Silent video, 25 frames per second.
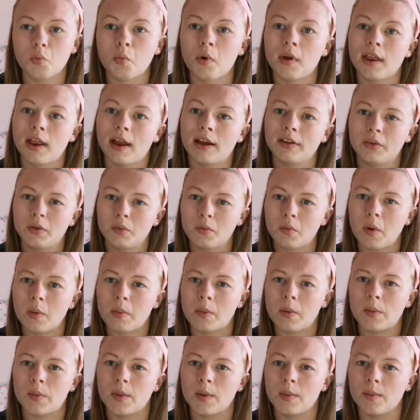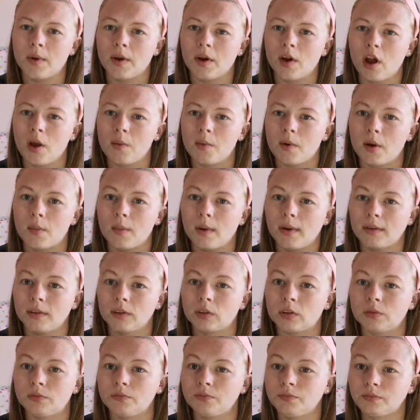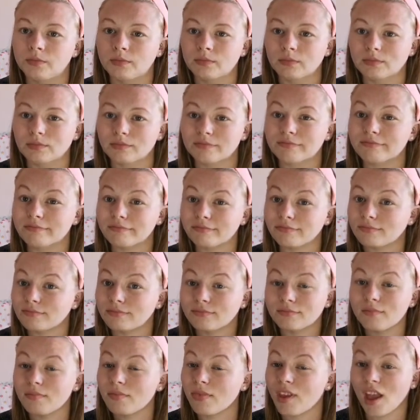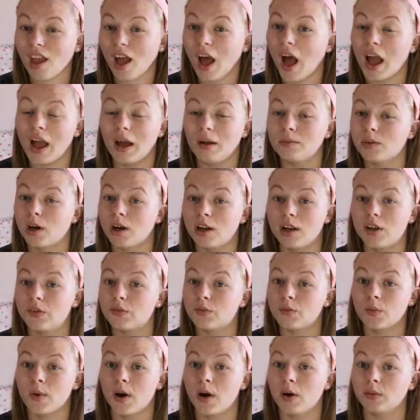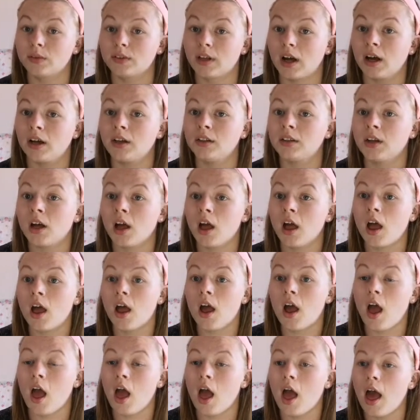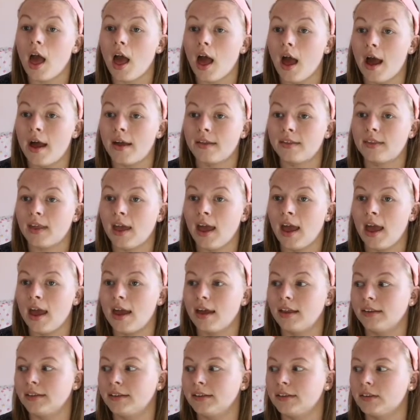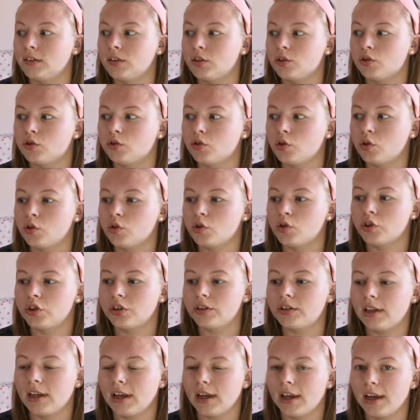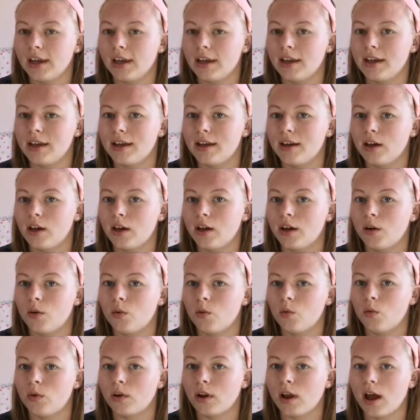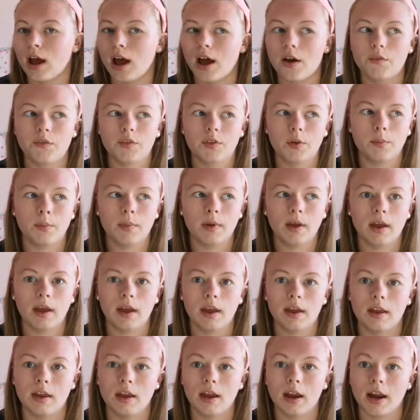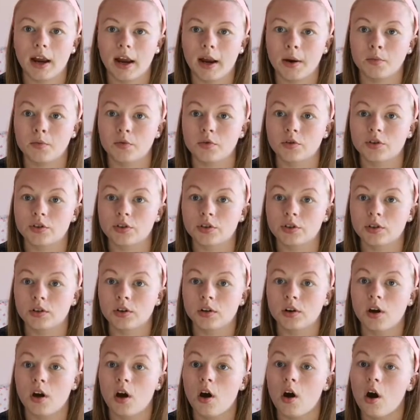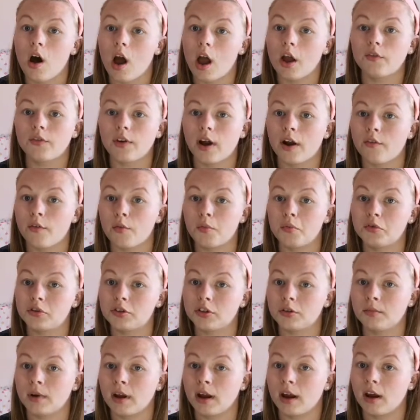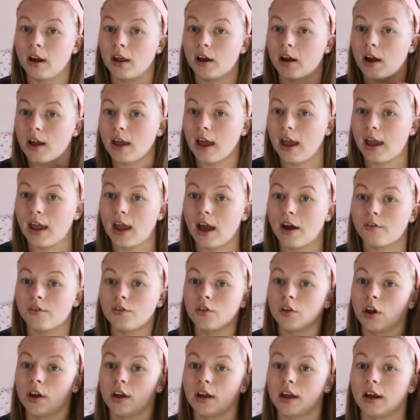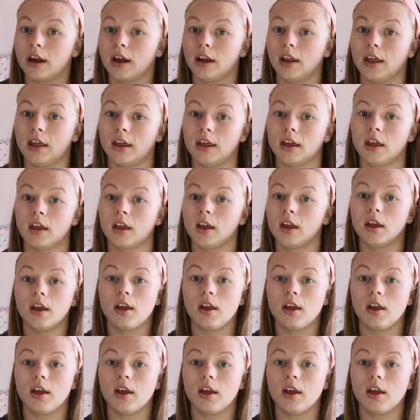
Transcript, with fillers: my next thing will probably be my eyebrow pencil. I am not living well with that. And then the third thing would have to be a hairbrush. I'm forever brushing my hair. Like I hate having night hair. Like